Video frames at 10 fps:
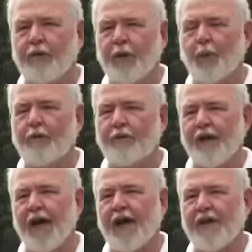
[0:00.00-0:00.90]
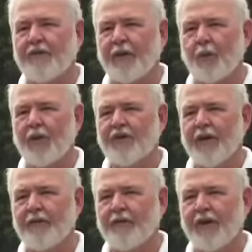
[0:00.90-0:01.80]
There were five, at one
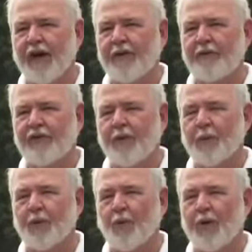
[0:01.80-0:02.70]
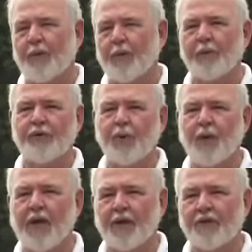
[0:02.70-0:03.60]
time, five separate one-room
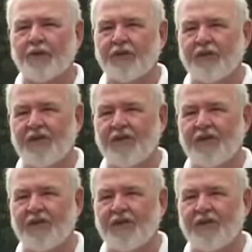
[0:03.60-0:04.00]
schoolhouses